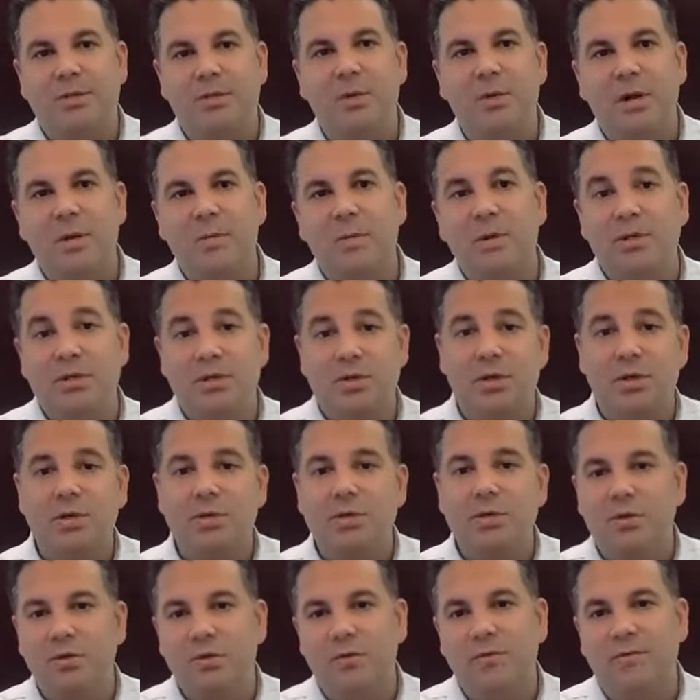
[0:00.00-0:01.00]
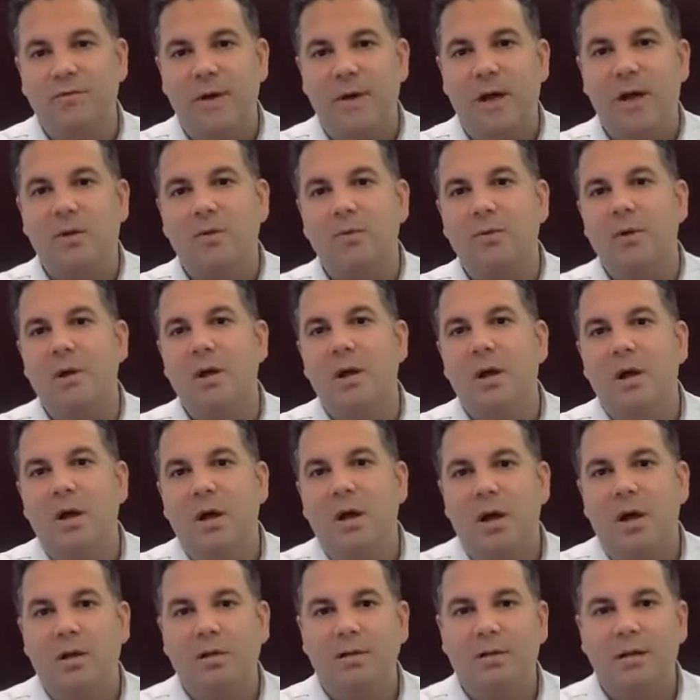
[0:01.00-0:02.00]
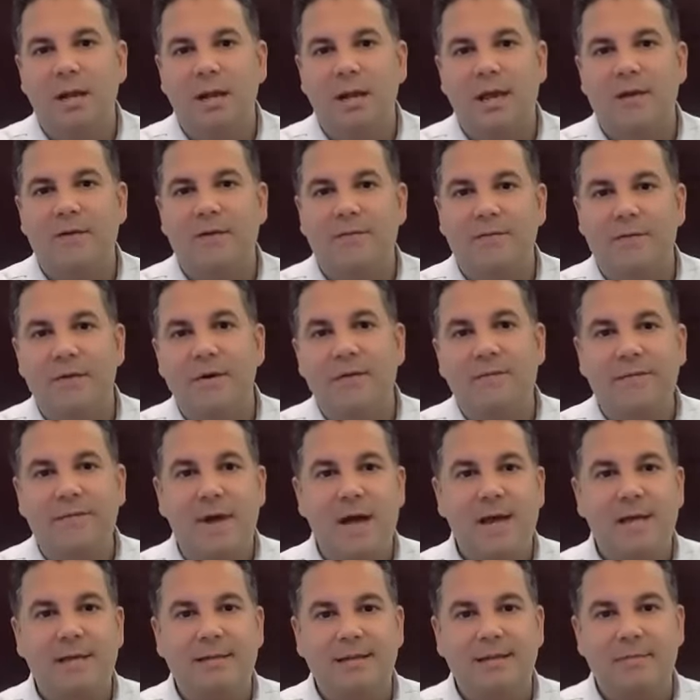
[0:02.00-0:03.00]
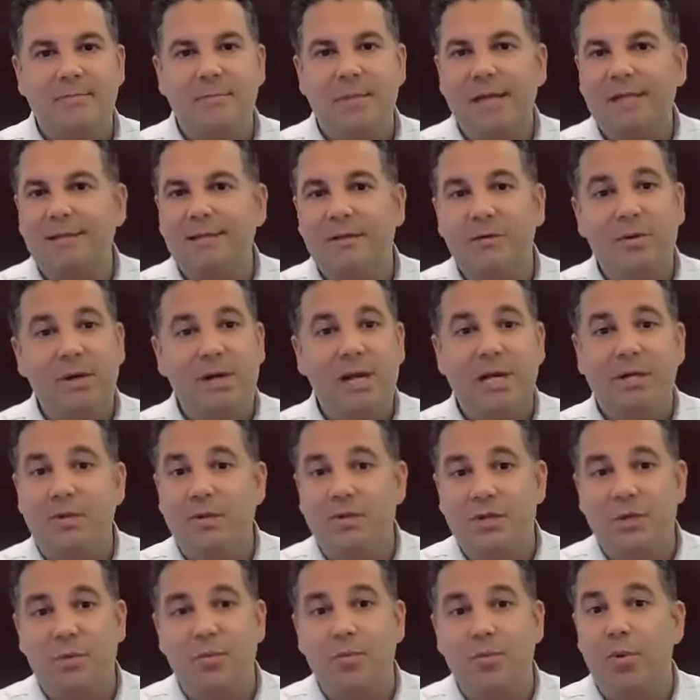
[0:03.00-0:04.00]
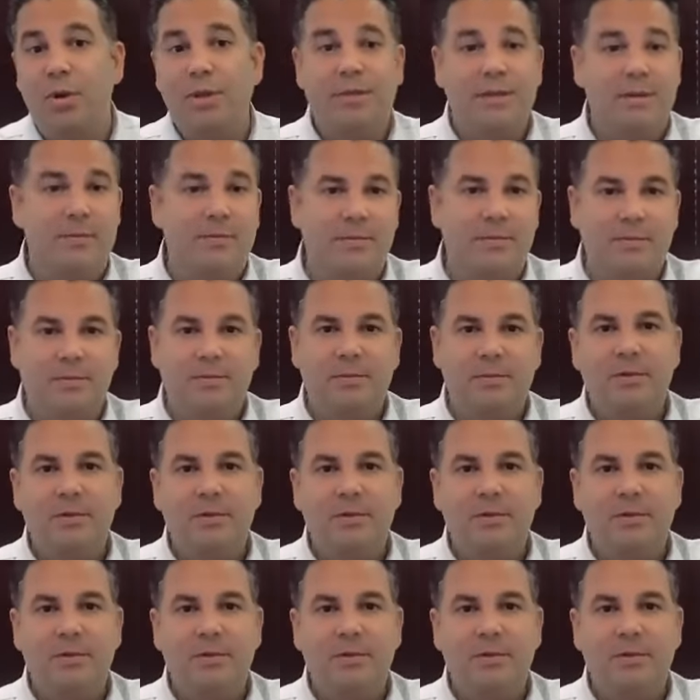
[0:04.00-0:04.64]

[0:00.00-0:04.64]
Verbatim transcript: You want to make sure you do follow on a lot of their advice and make the relationship with them.